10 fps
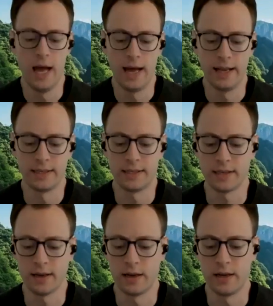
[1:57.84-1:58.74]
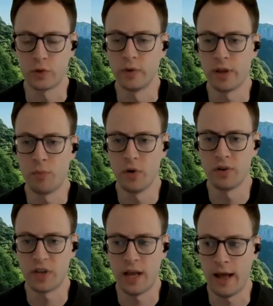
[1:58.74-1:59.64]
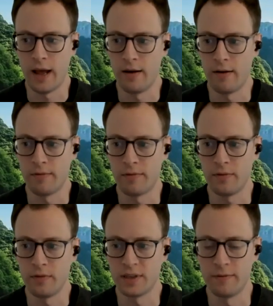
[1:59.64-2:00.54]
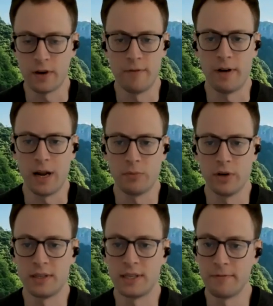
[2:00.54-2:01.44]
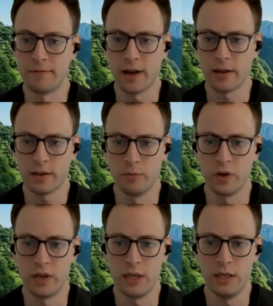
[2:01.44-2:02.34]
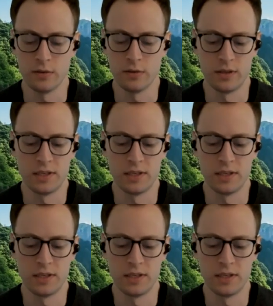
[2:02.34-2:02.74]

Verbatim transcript: And uh, it's really important to have, let's say, a very vibrant DeFi community or